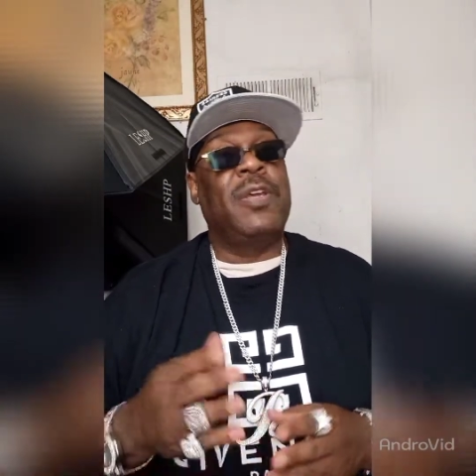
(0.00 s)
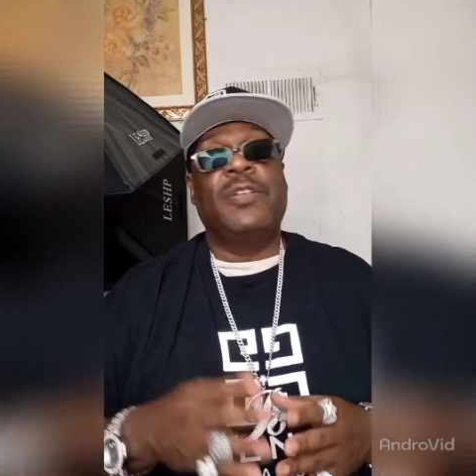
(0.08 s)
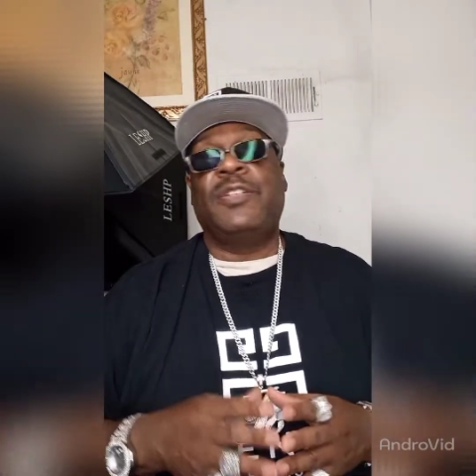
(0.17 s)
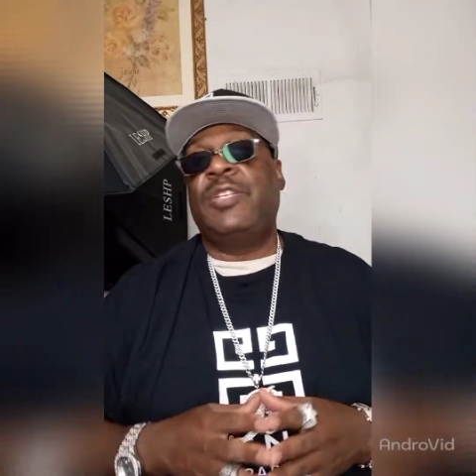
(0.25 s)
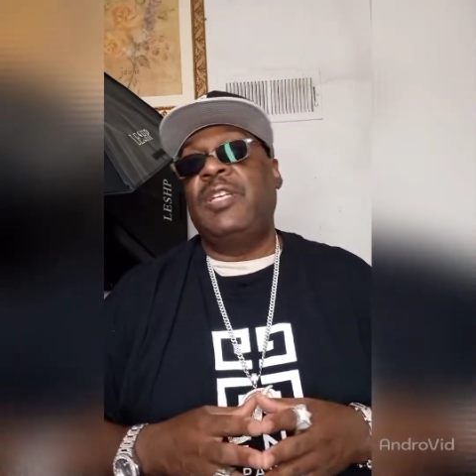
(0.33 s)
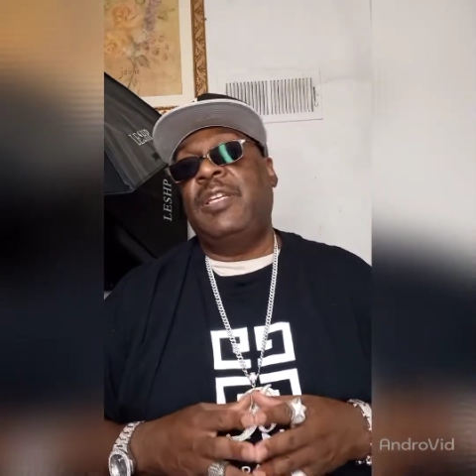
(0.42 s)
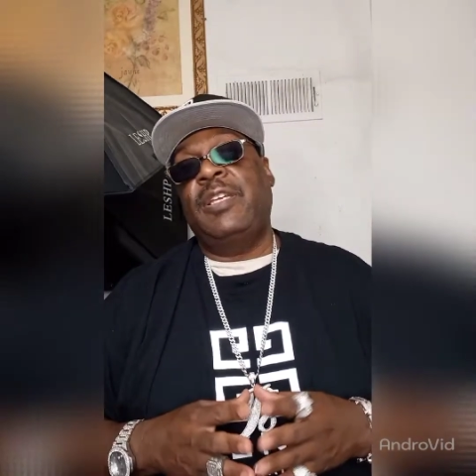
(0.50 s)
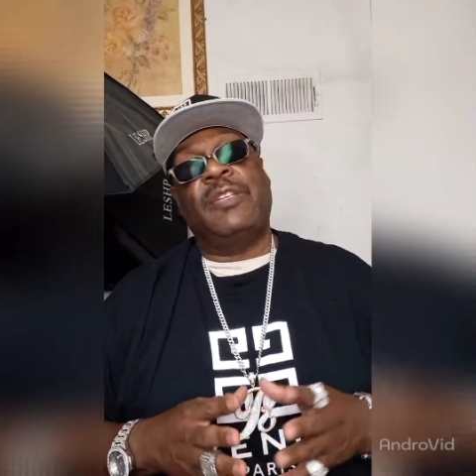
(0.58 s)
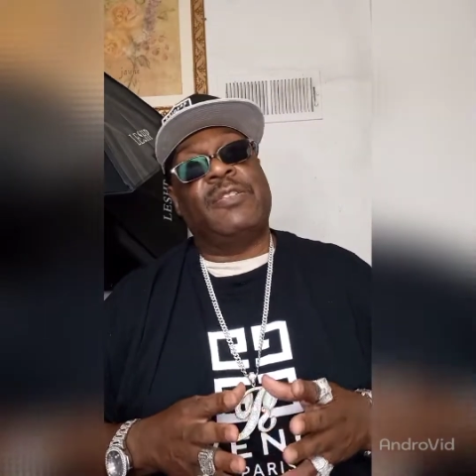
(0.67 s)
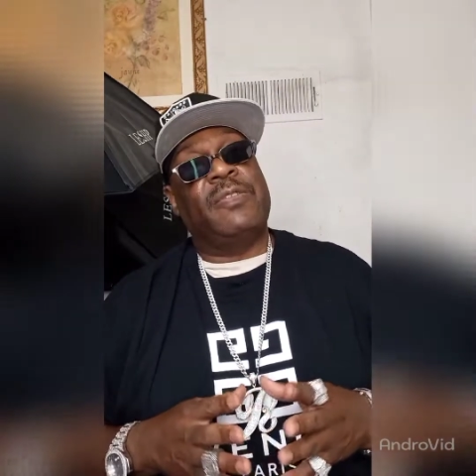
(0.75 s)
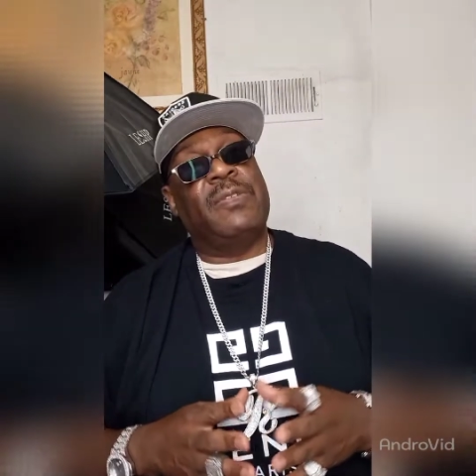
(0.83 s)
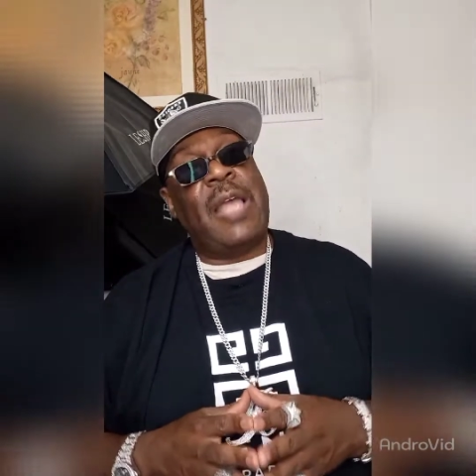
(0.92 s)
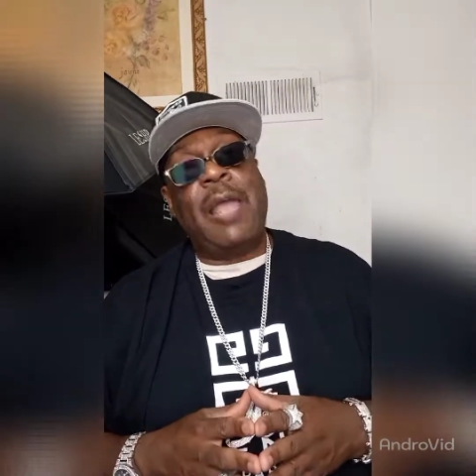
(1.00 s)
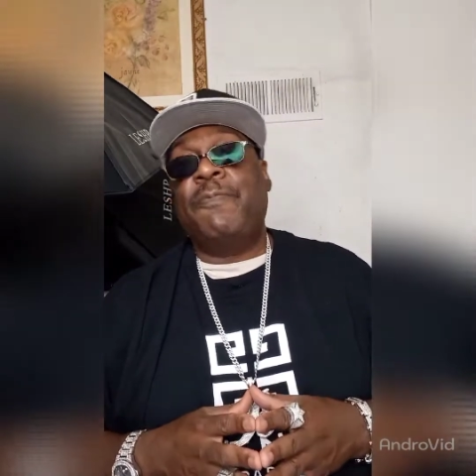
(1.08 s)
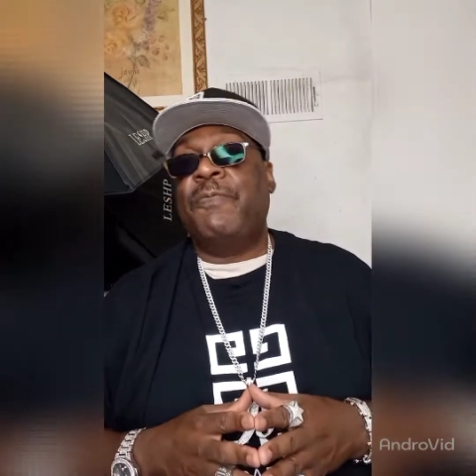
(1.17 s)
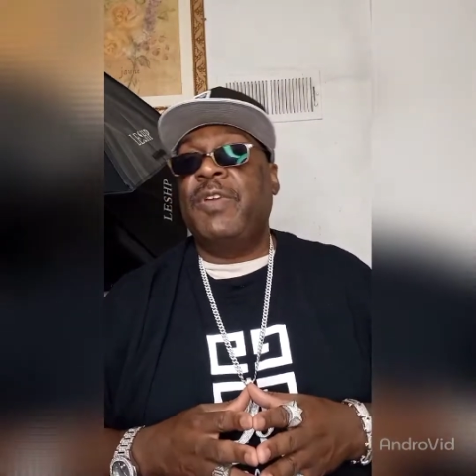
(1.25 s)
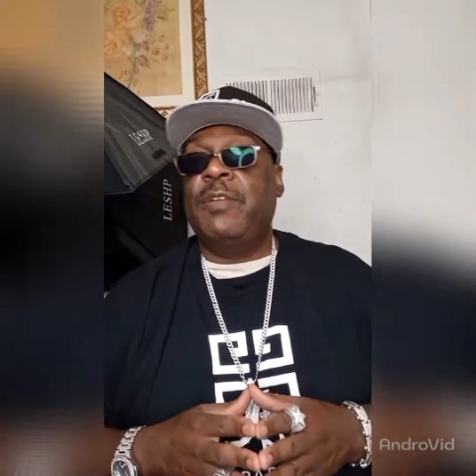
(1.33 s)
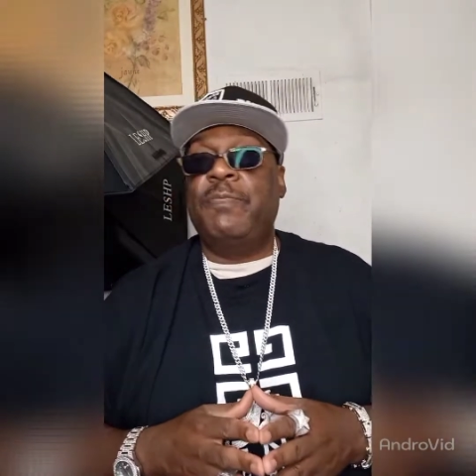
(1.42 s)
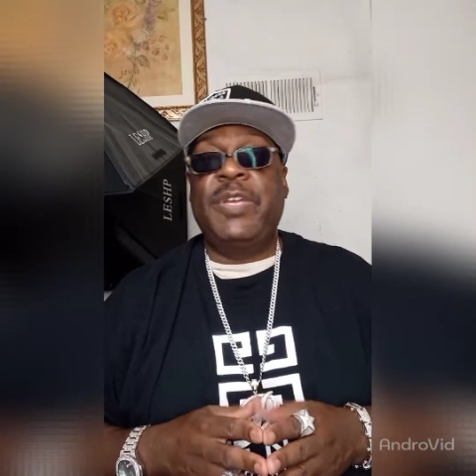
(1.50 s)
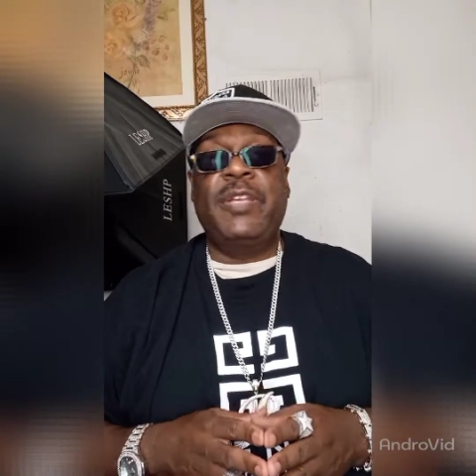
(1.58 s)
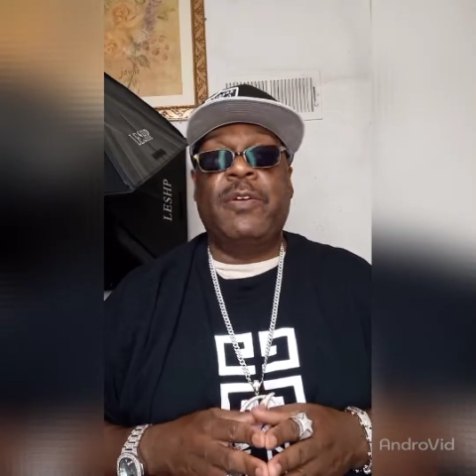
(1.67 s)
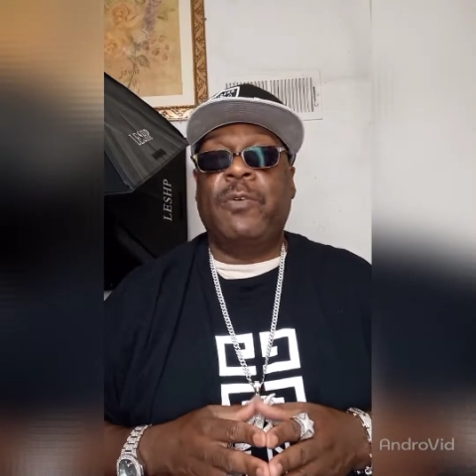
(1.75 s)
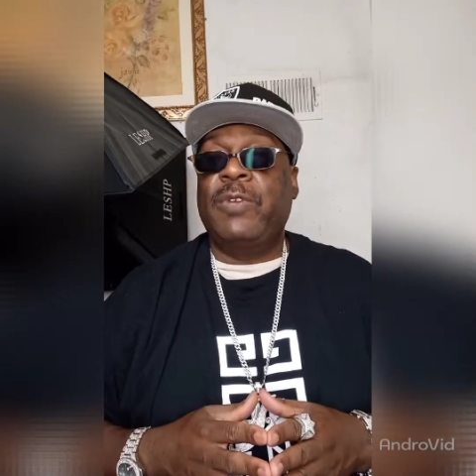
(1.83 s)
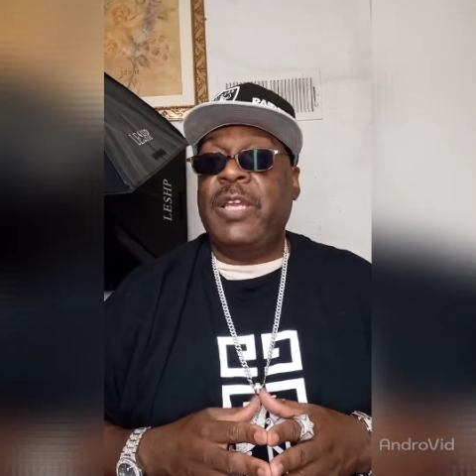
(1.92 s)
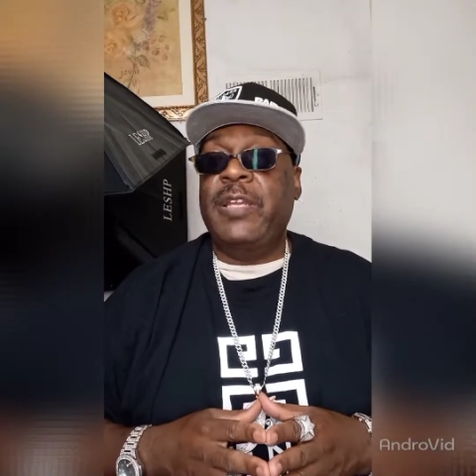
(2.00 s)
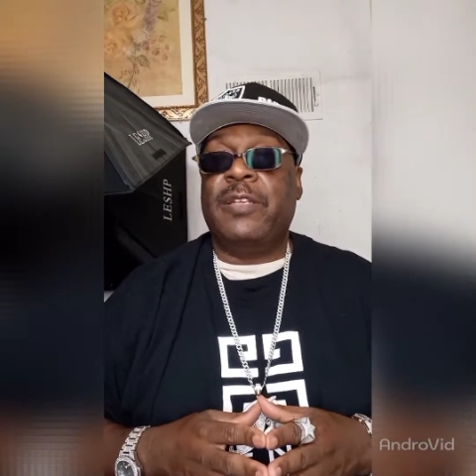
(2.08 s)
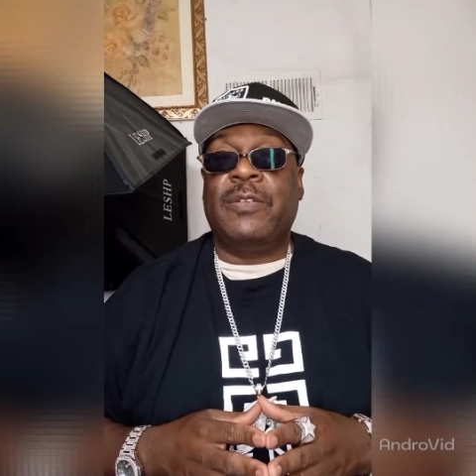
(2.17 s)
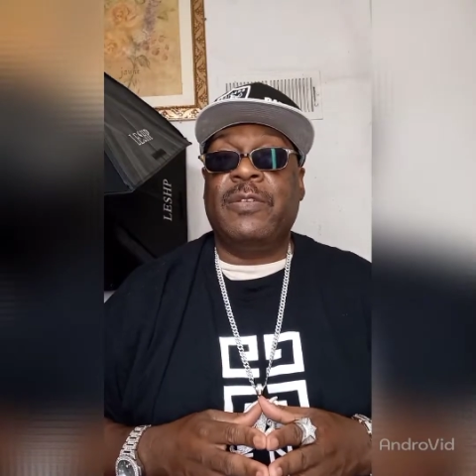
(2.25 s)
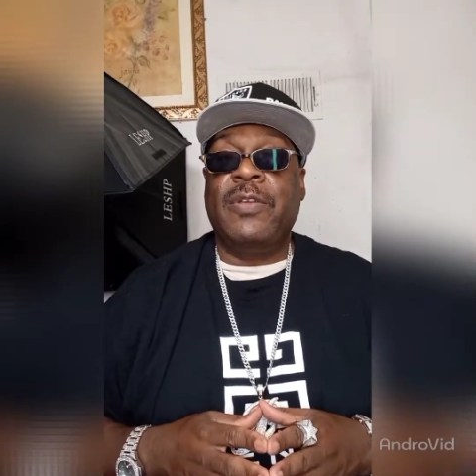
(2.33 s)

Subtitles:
She is not finna be no leader.